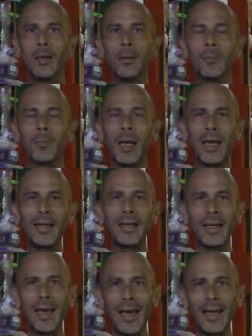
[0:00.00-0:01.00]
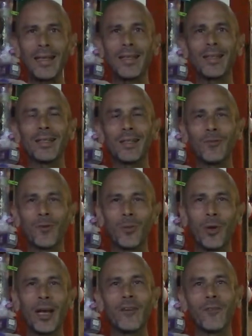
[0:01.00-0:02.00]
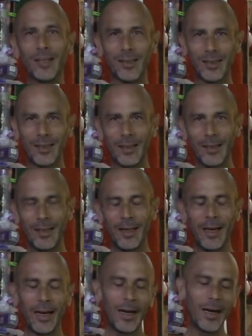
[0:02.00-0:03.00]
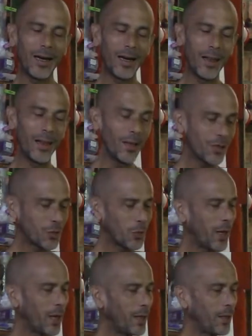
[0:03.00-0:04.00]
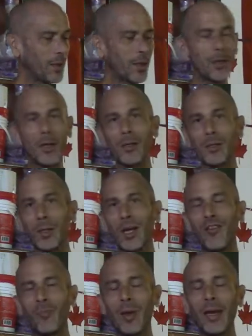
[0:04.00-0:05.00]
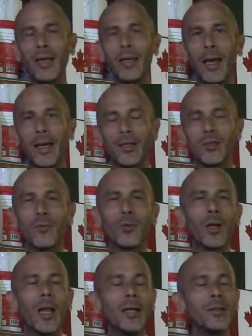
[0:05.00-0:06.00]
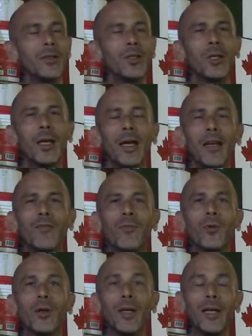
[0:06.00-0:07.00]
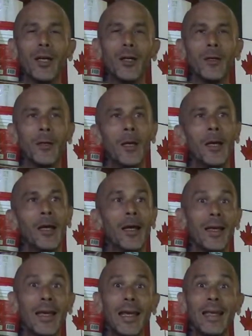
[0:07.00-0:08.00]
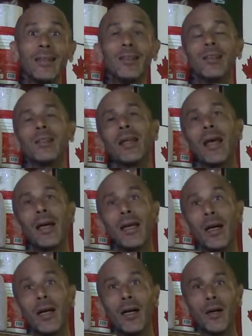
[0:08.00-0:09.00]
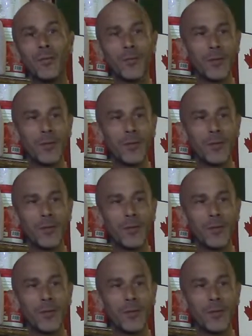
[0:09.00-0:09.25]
Pancakes for breakfast. This way you can also have pancakes for lunch and for dinner instead of